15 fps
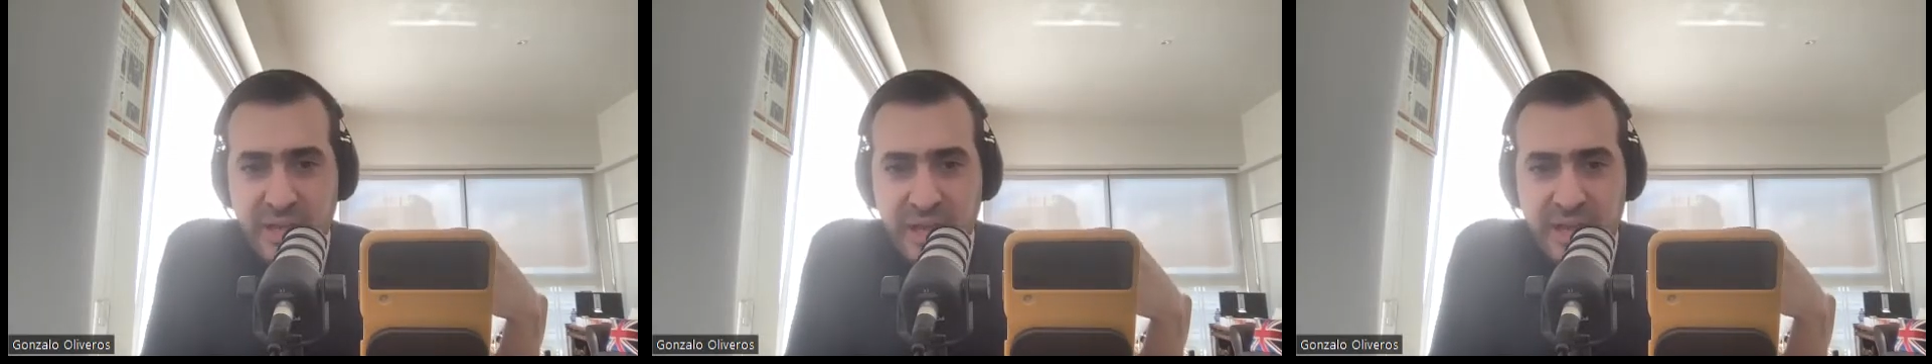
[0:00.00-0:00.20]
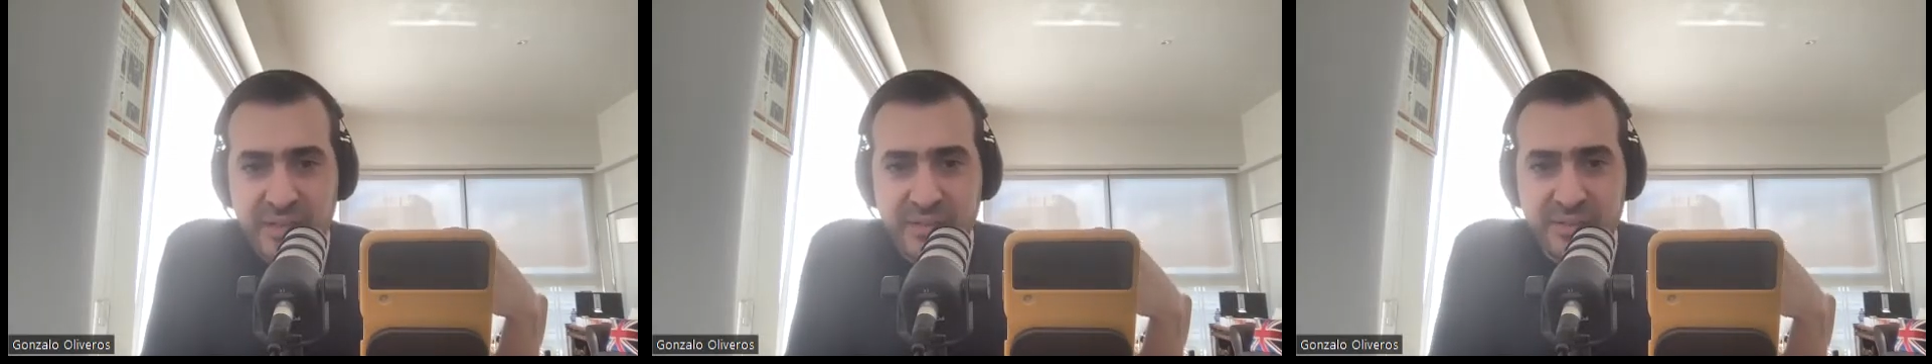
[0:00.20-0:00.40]

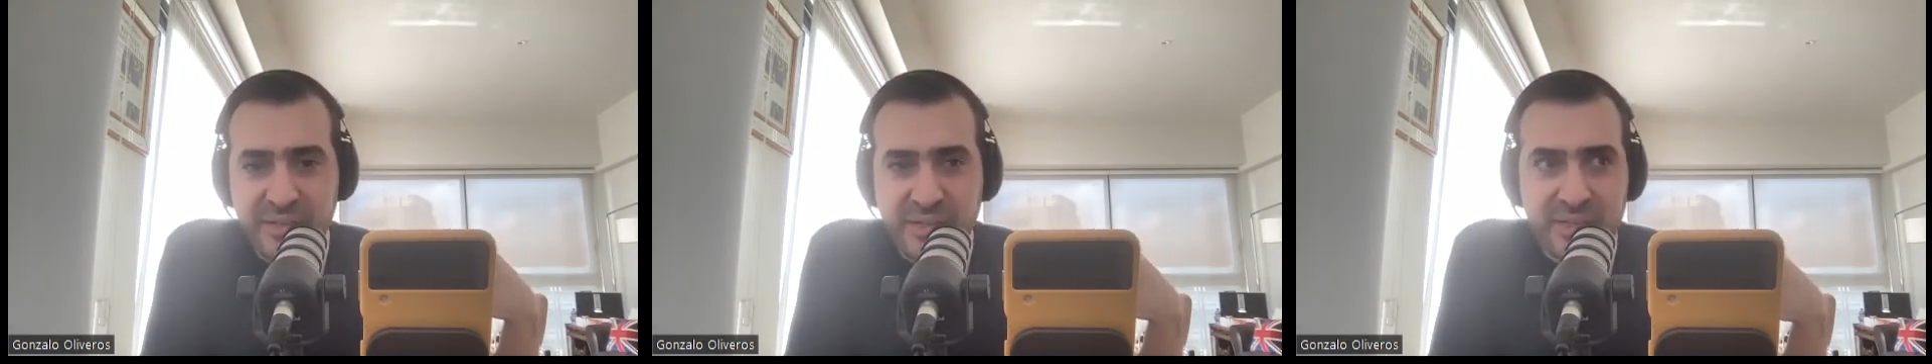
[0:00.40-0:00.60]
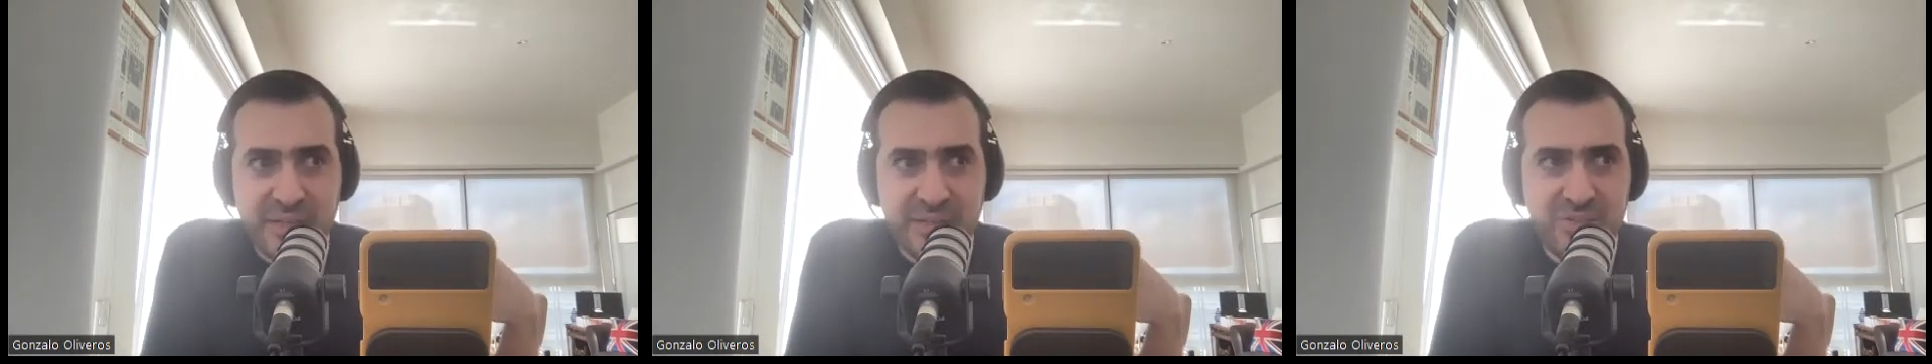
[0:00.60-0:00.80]
and
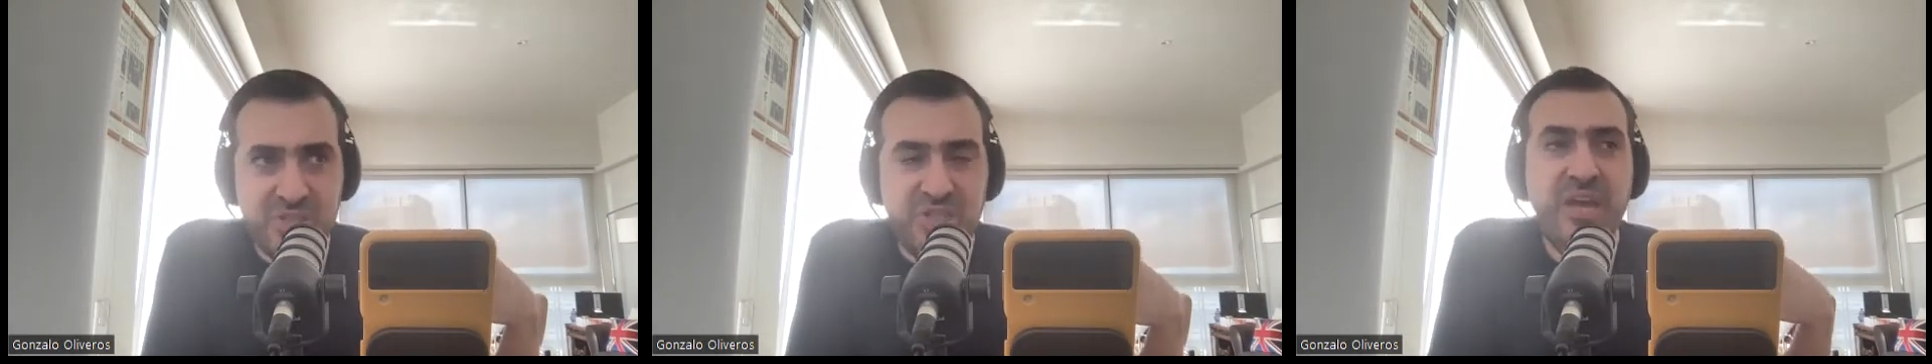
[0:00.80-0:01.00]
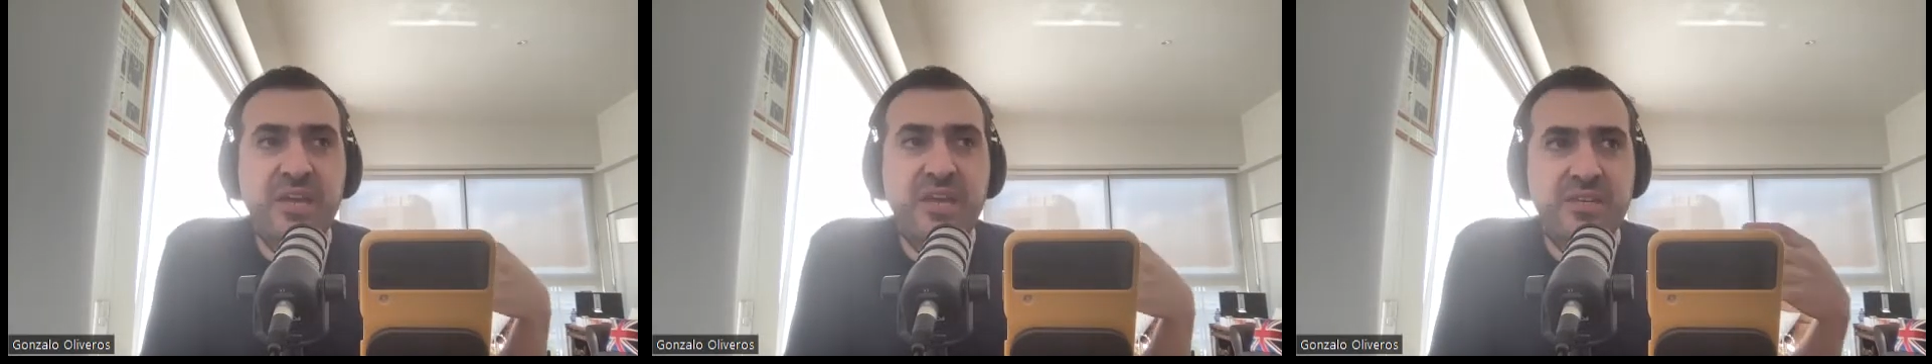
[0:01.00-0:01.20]
the
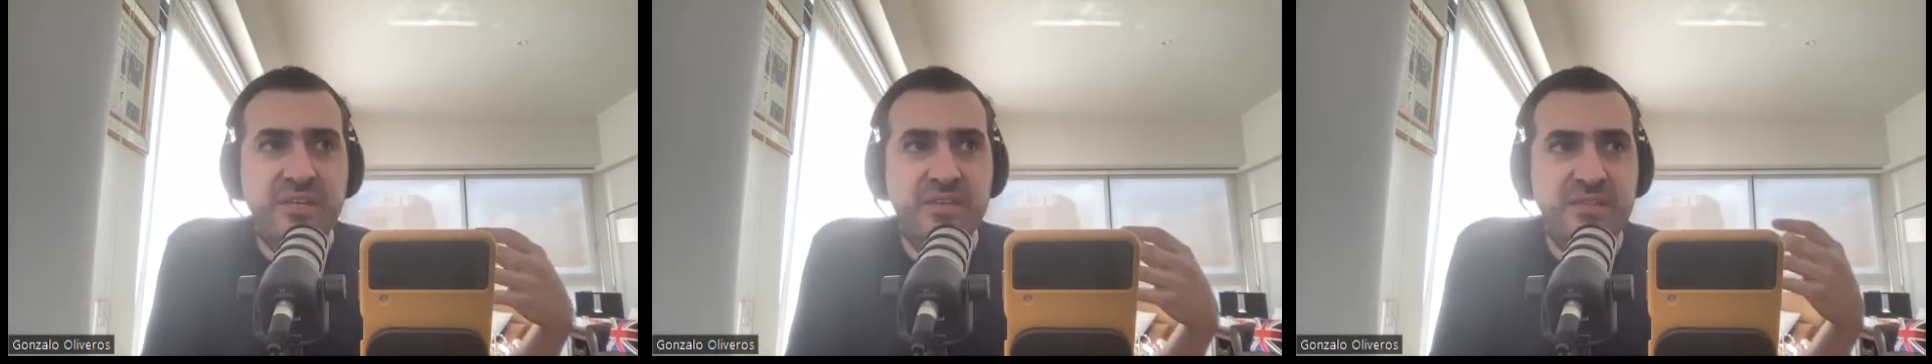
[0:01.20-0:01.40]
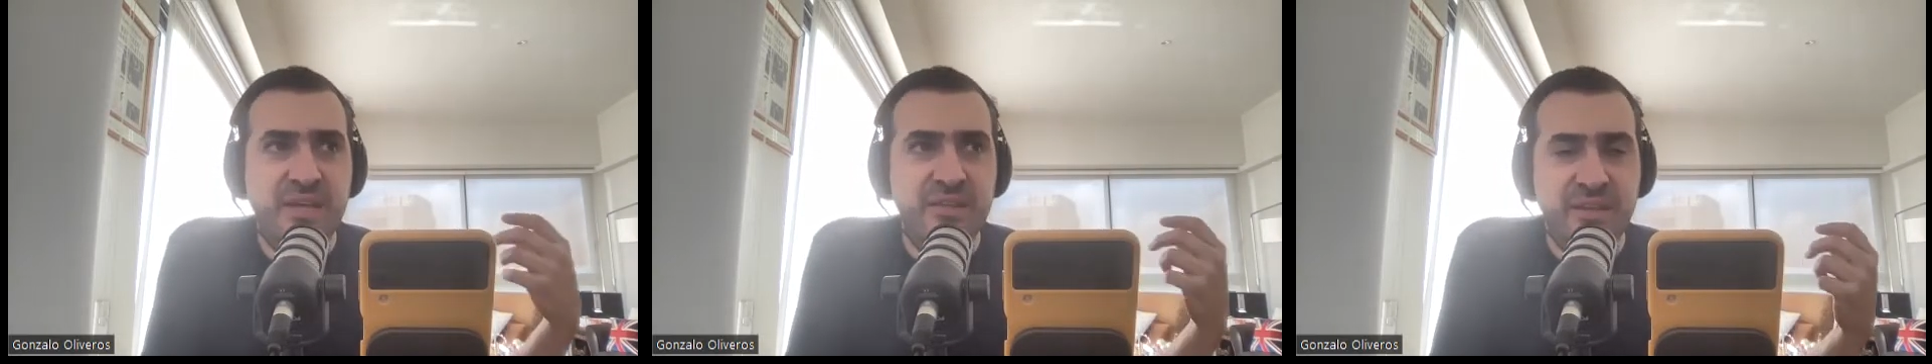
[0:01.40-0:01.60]

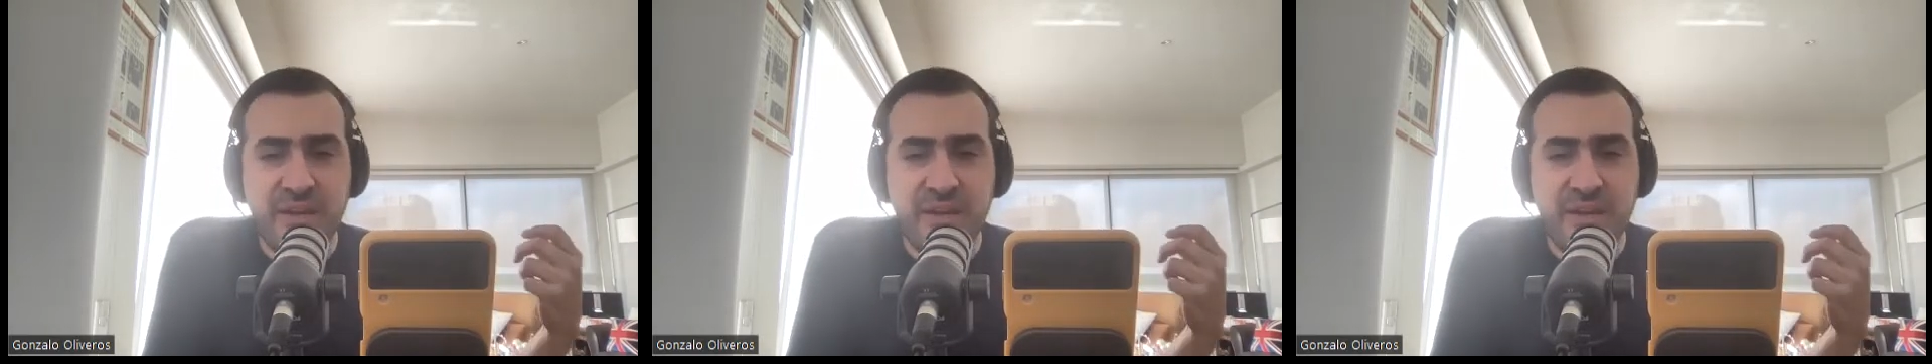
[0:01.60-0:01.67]
changes that